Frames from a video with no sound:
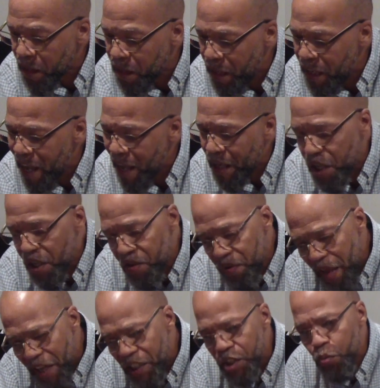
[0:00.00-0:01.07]
He had a
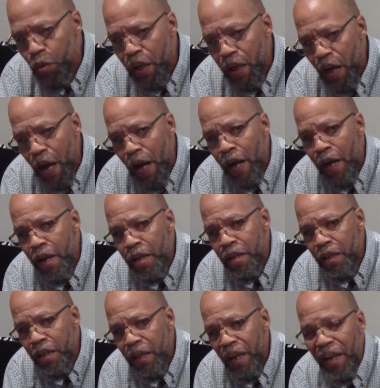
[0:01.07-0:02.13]
connection with God.
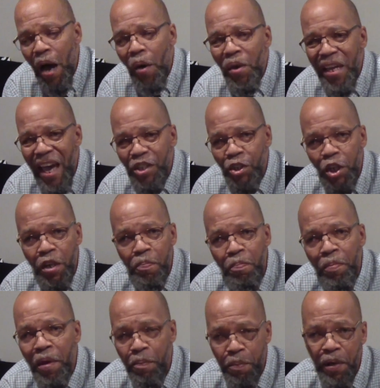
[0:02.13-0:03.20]
And now he has a
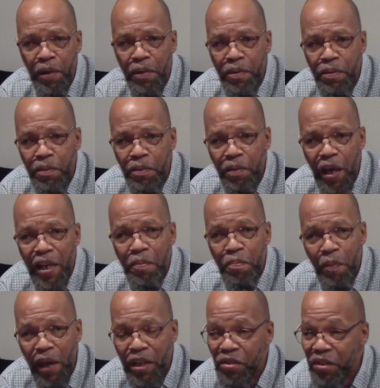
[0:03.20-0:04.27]
commitment that he
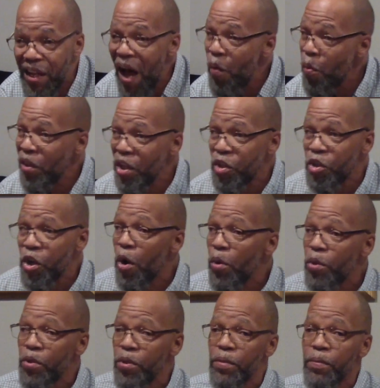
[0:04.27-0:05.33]
makes. Not with the
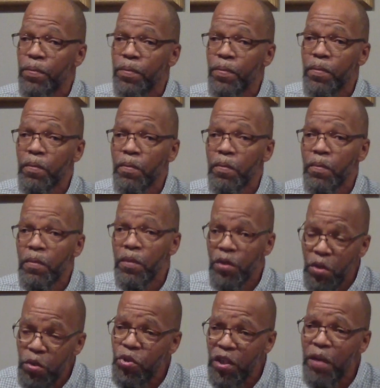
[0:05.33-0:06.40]
church,
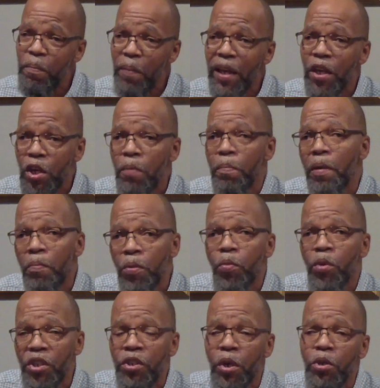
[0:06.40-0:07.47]
you should make a commitment
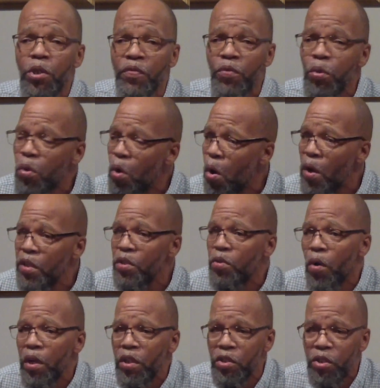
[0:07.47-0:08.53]
with church. If you go and
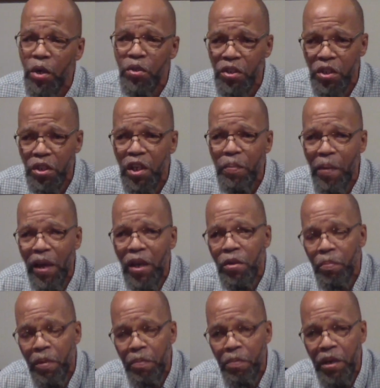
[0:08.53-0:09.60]
join the church, it's good to make a
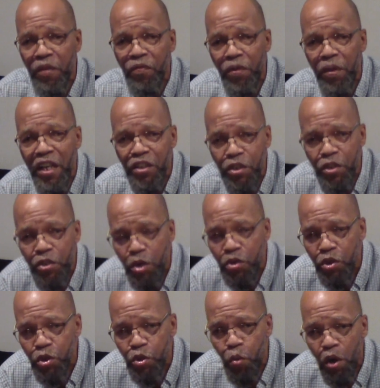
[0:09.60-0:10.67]
commitment if that's the church
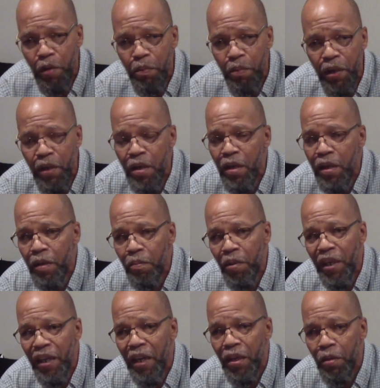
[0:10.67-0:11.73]
that you want to be
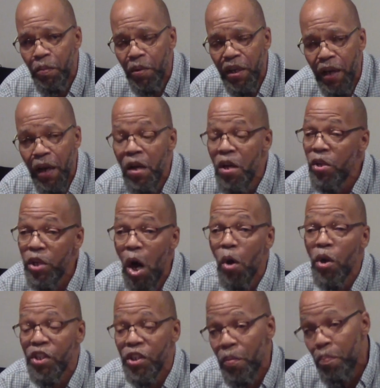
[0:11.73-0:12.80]
be in to be there. No,
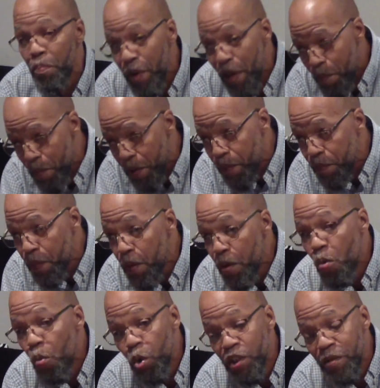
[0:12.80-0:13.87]
his commitment
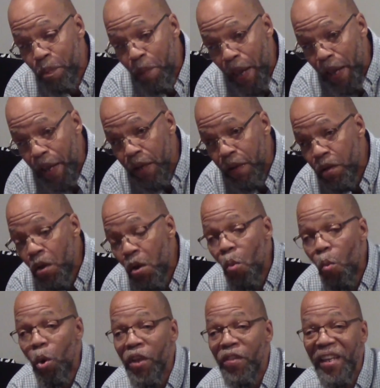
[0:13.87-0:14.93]
was made
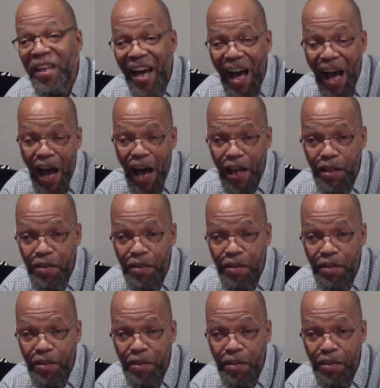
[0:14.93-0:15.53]
with God.